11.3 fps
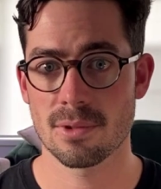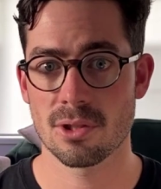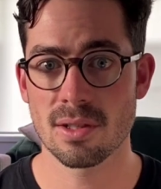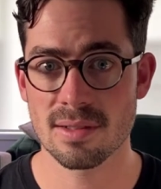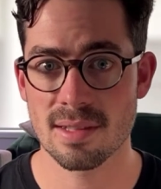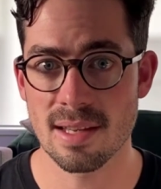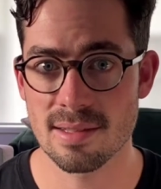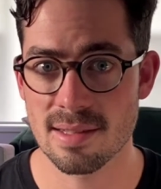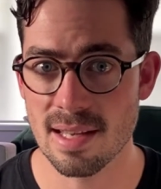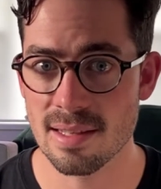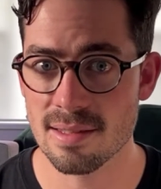Trish
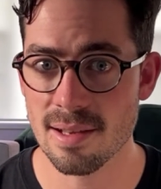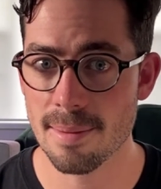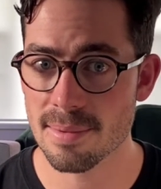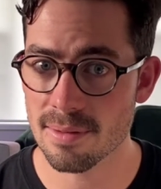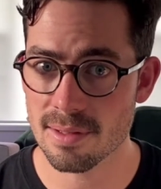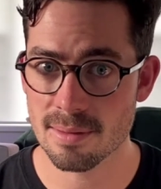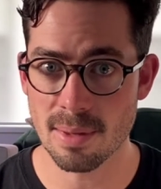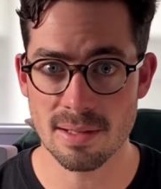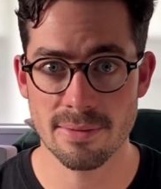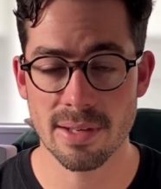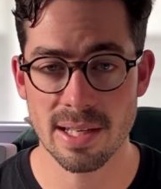says these types of
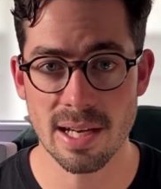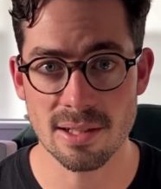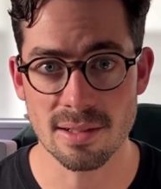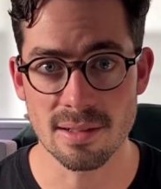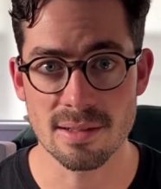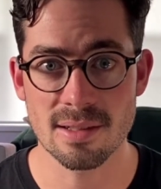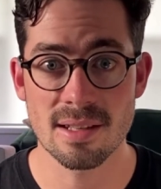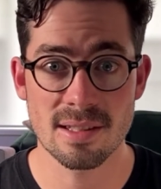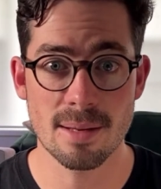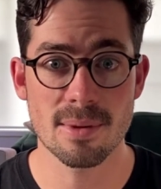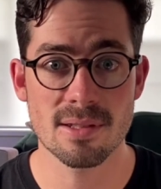specifications
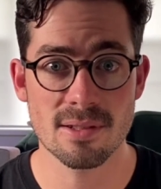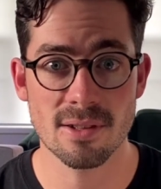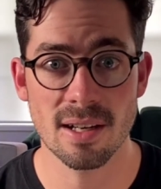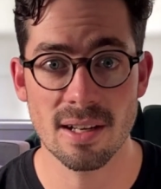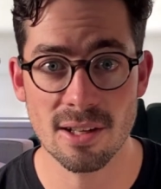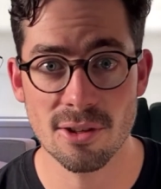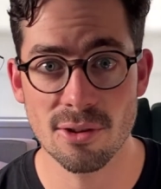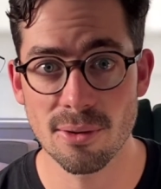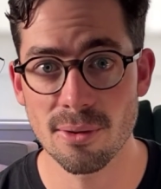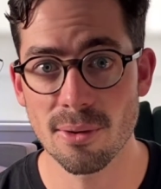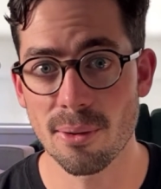demonstrate
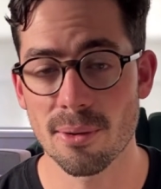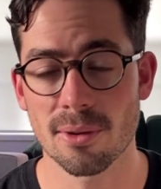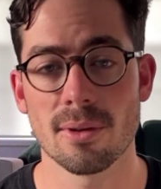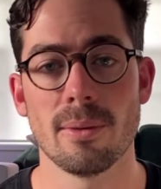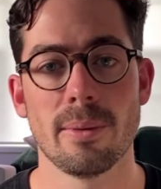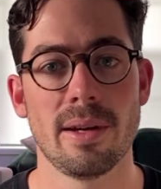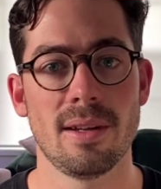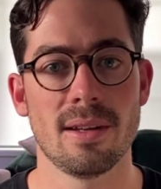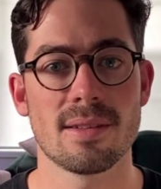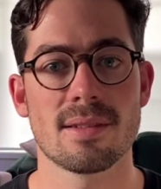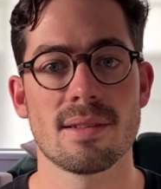acute aural
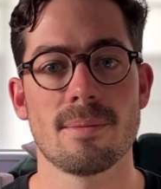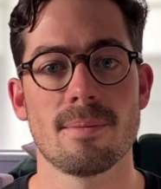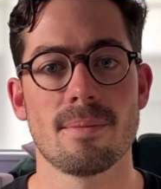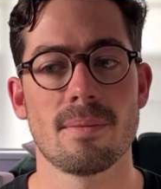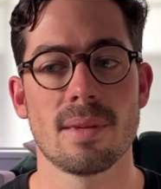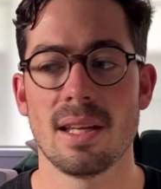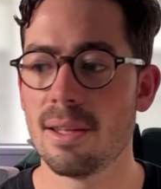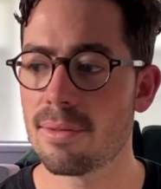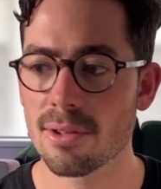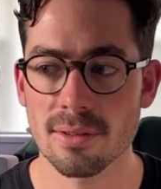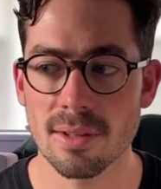awareness, and
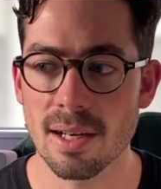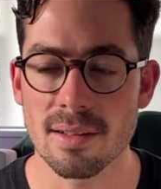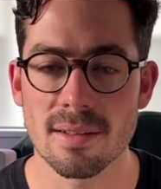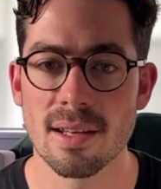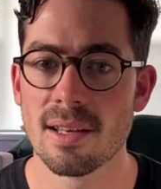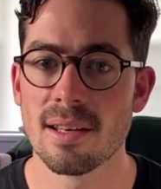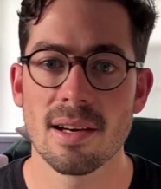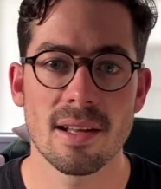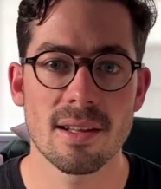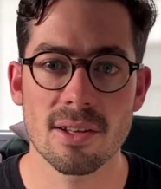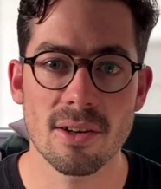if correct,
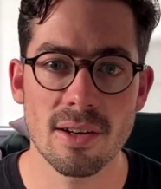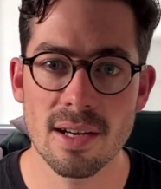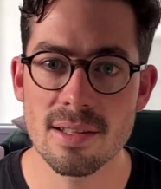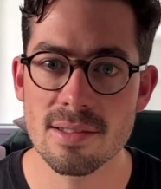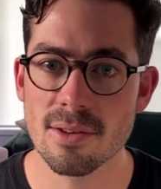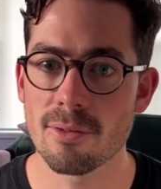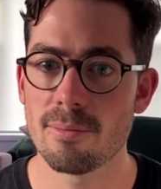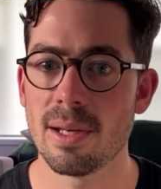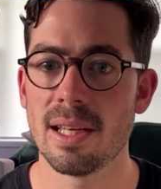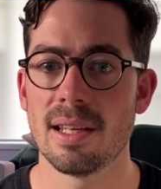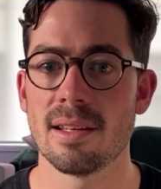are the kinds of
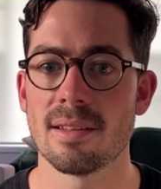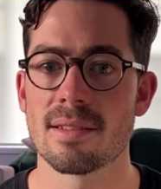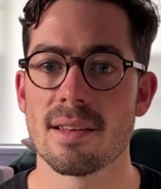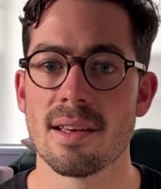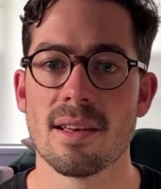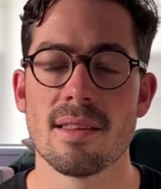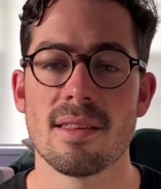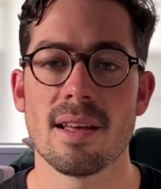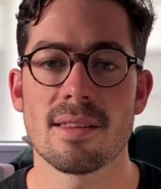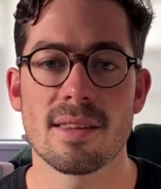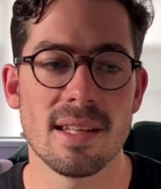meanings
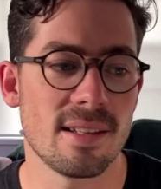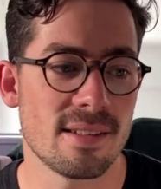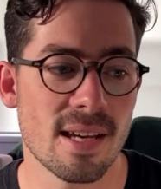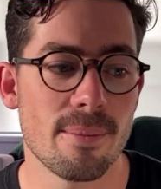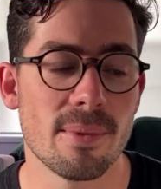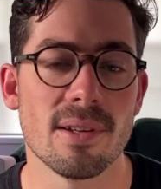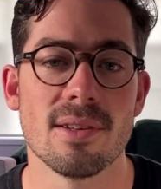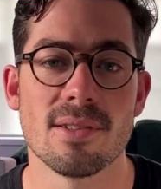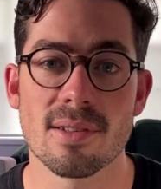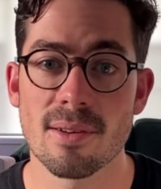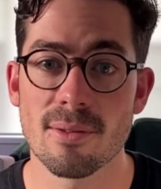that the
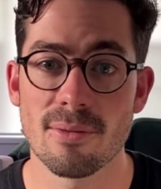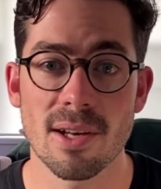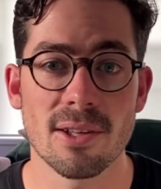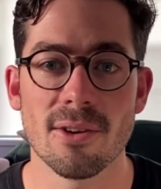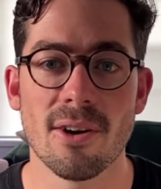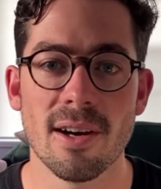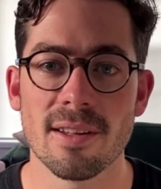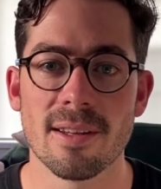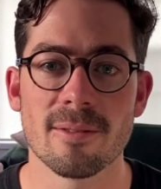examiners value highly.